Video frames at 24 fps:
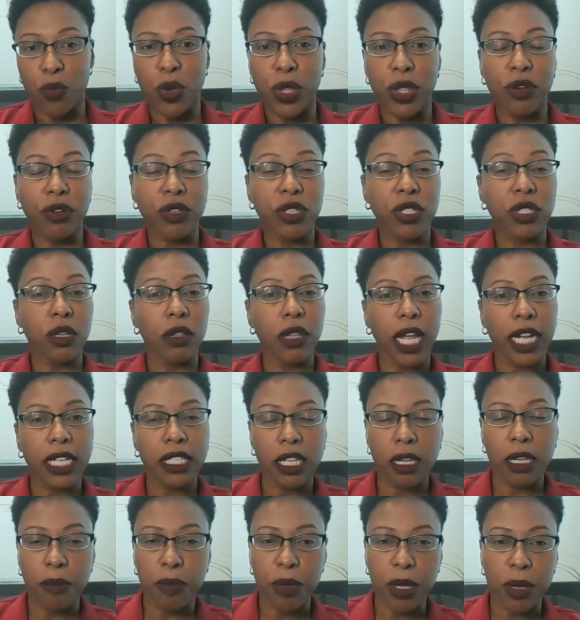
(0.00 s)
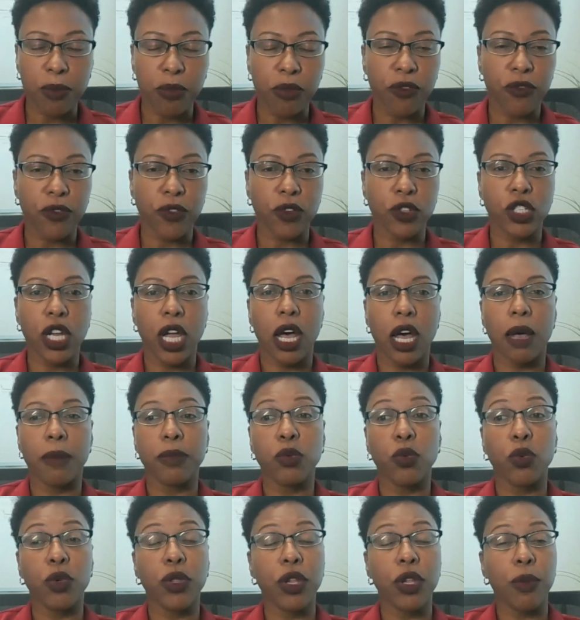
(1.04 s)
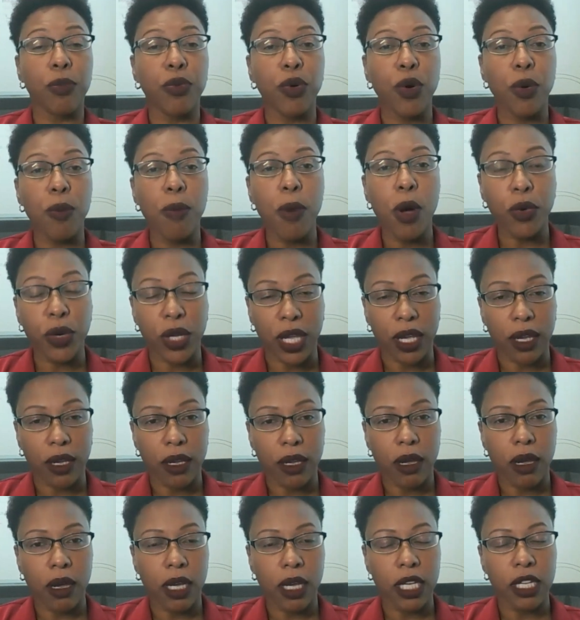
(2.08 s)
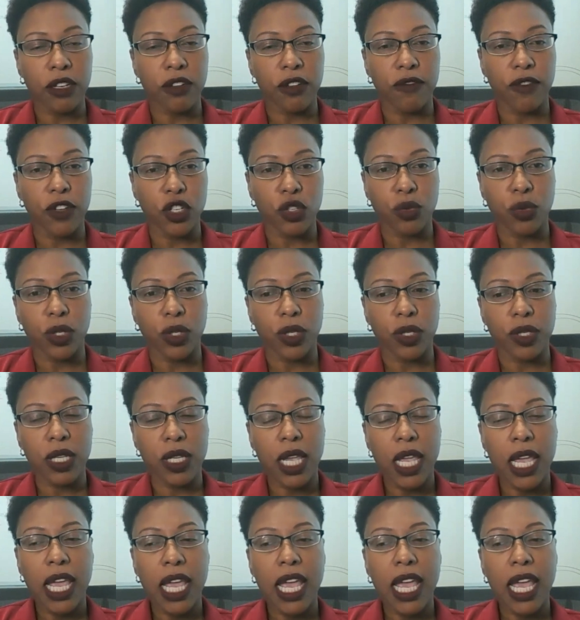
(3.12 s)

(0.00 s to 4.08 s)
when they're selecting people for jobs, when they're promoting individuals,